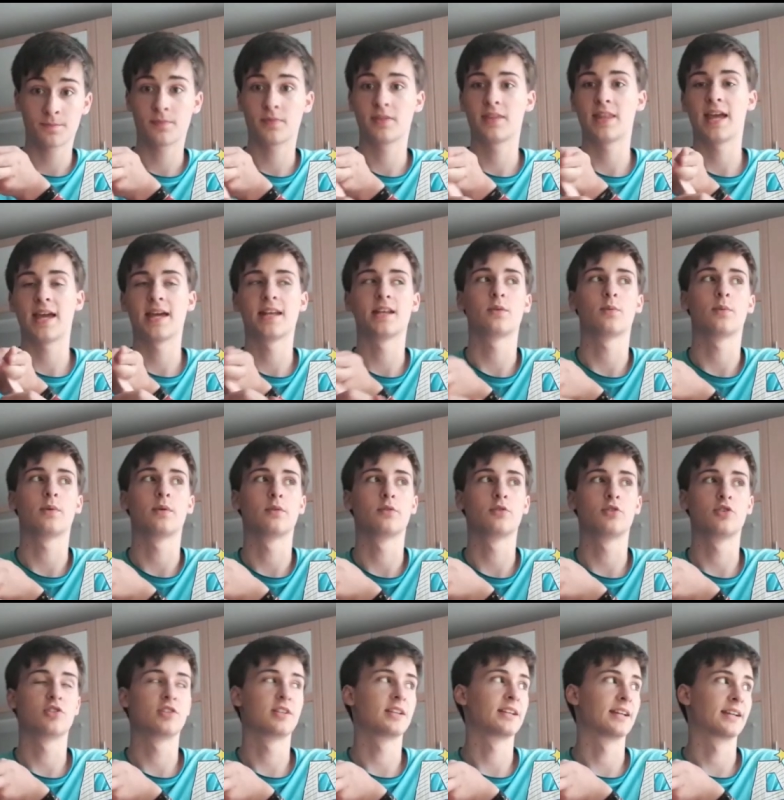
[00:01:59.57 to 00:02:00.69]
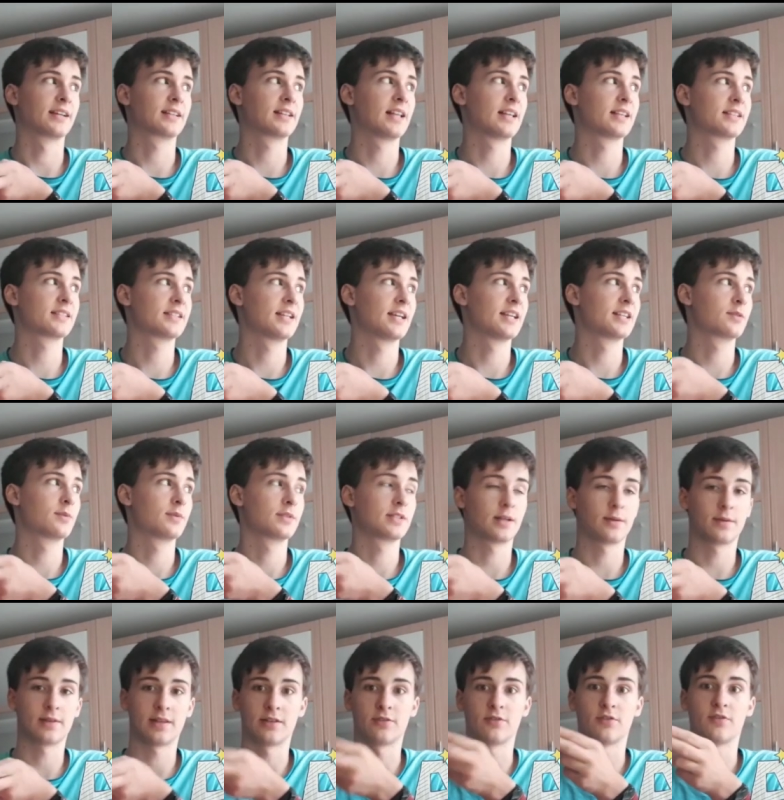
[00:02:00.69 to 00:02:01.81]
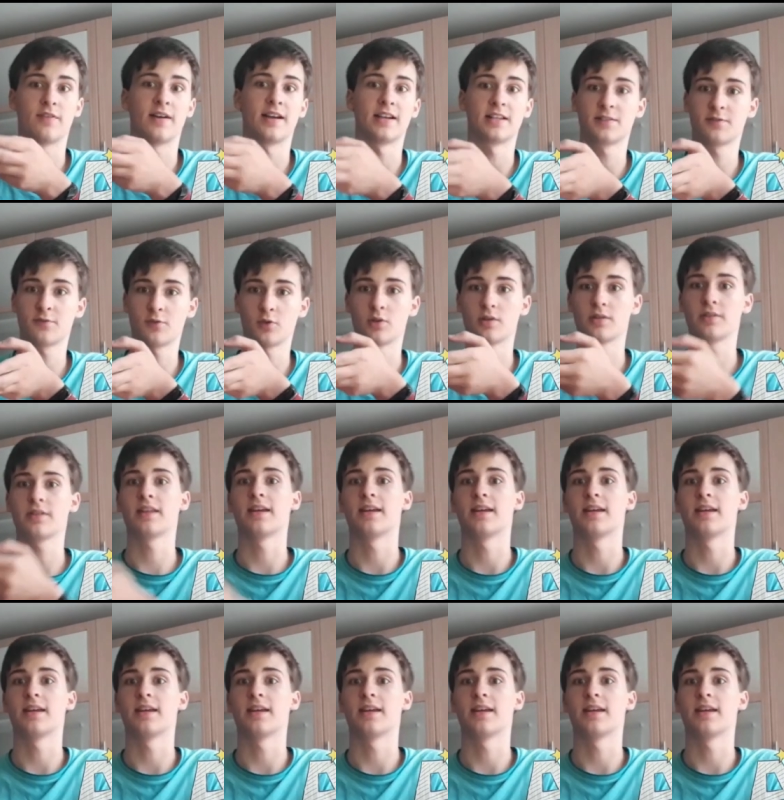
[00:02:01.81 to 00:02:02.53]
Then we would usually get class tests, which I would then revise for and